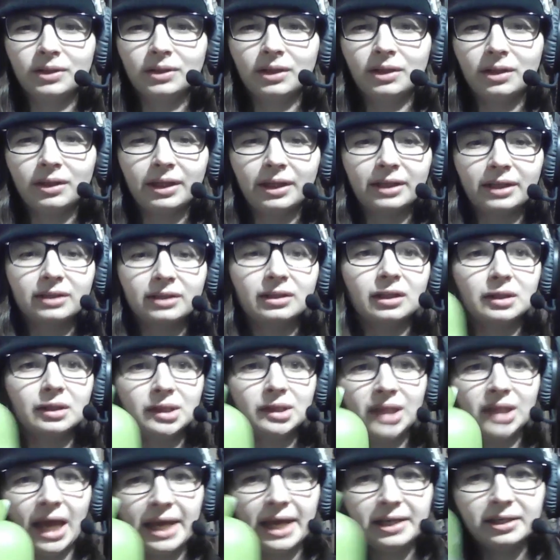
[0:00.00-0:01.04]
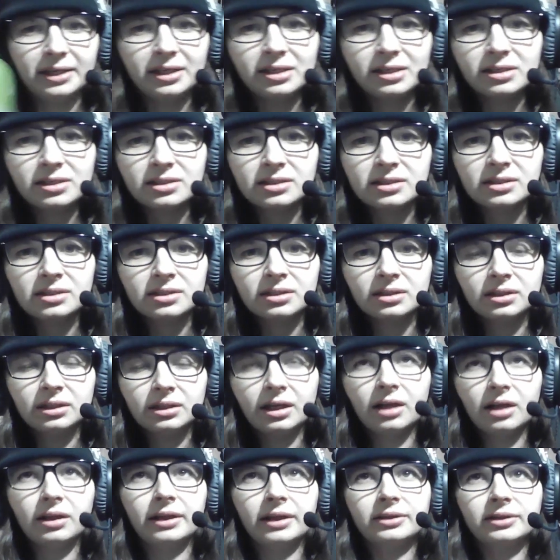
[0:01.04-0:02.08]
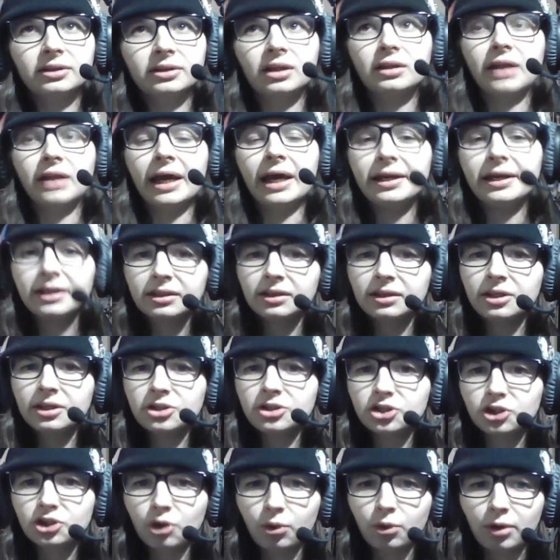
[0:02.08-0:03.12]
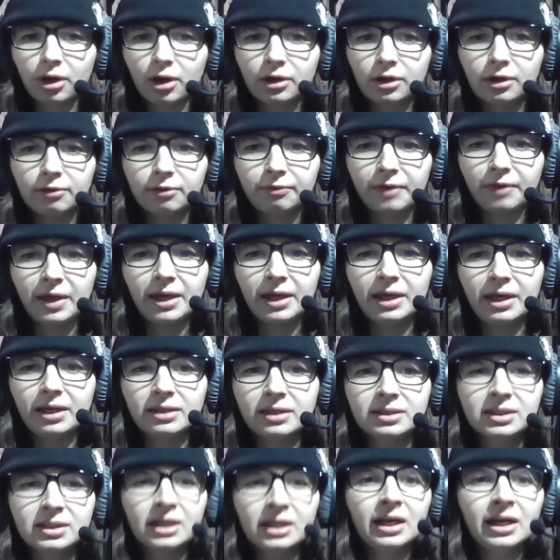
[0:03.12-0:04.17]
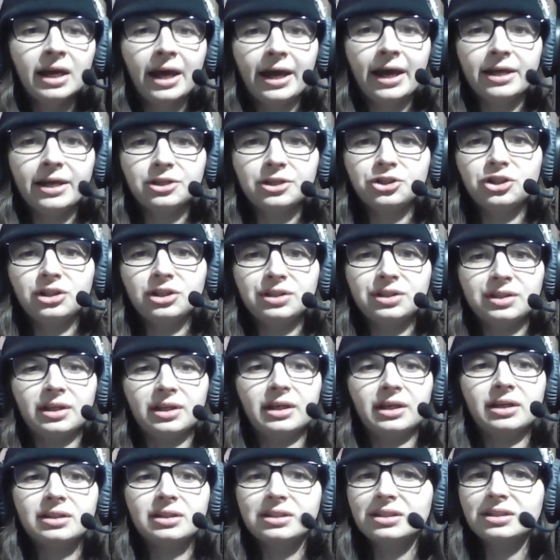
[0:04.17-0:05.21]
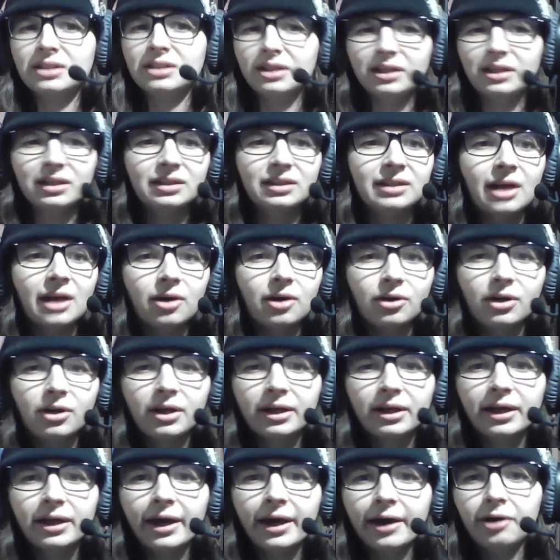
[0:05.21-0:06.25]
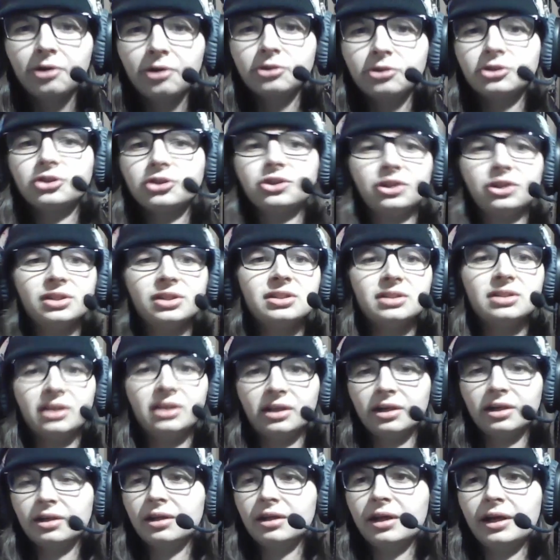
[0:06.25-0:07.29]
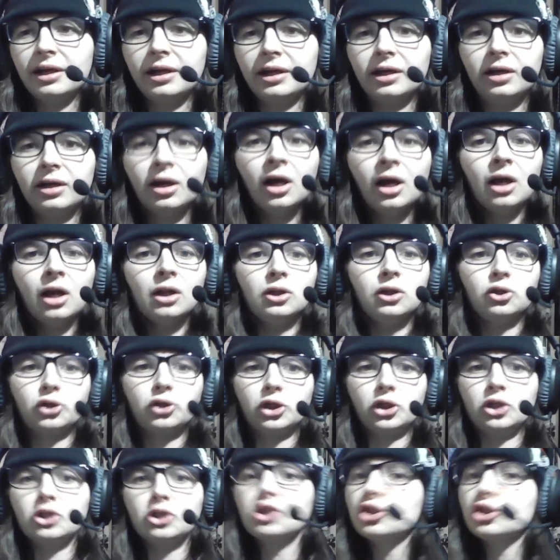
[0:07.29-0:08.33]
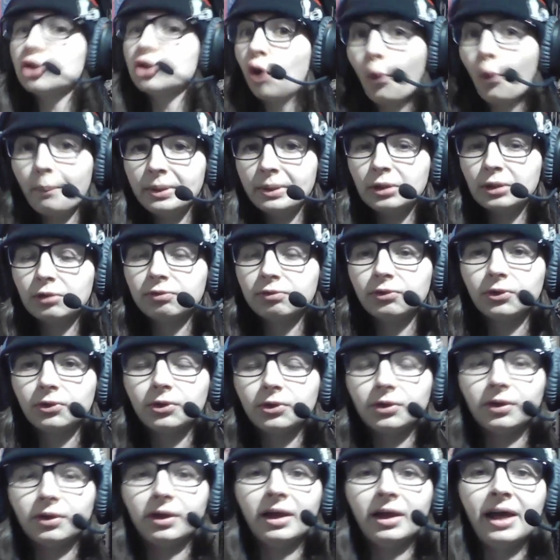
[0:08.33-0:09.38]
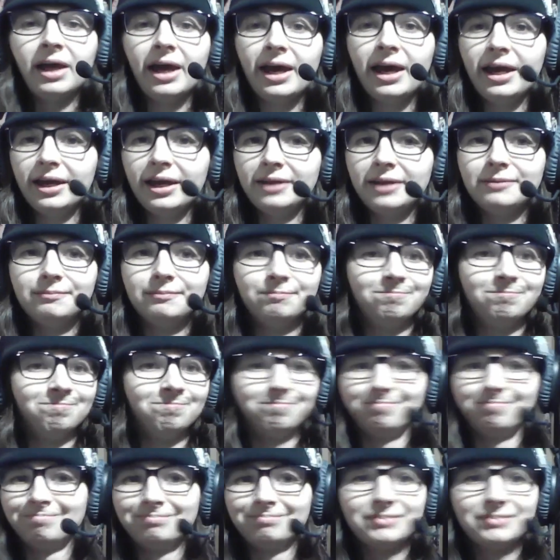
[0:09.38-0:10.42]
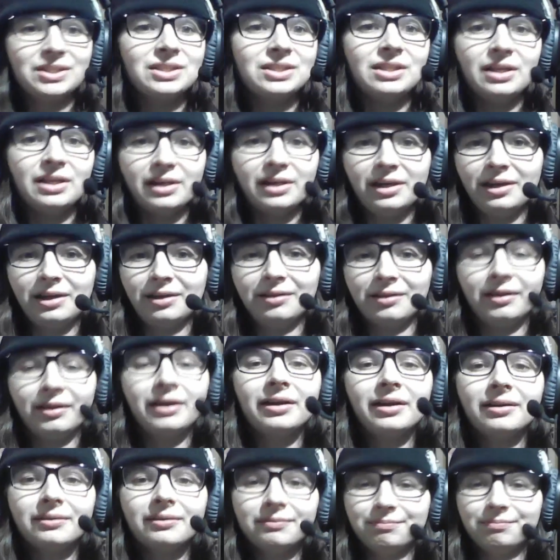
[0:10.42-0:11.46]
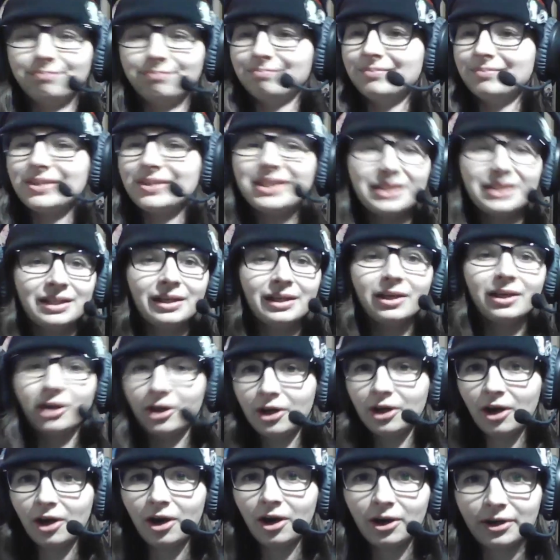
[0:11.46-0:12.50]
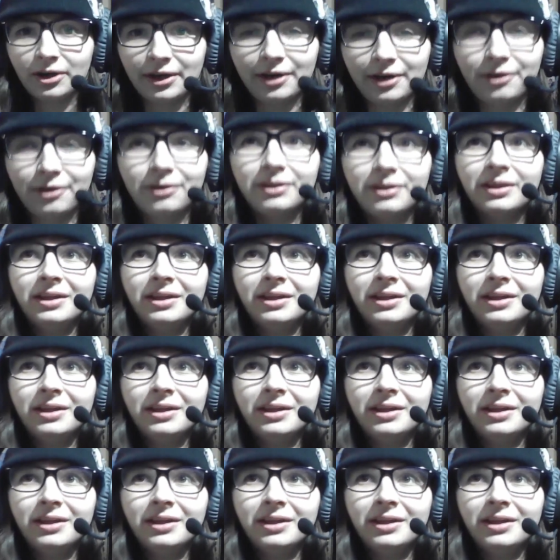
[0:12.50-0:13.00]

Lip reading: like, the lighting that's shown on her face, and she's like sitting down on a couch, just sitting there looking so beautiful and singing her heart out.